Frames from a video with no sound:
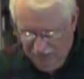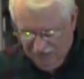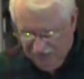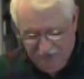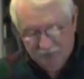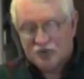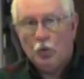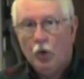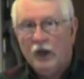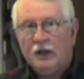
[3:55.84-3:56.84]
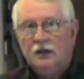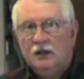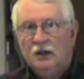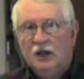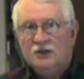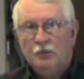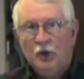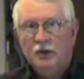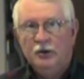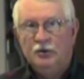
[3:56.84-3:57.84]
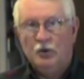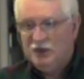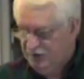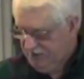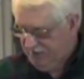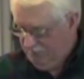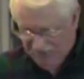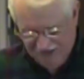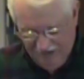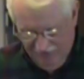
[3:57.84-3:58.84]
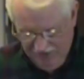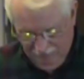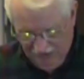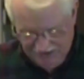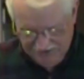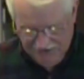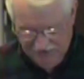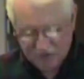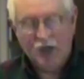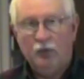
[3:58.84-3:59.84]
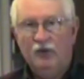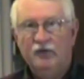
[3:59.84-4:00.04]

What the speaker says: So that was quick. It's pretty nutritious. Salmon, pasta, a couple of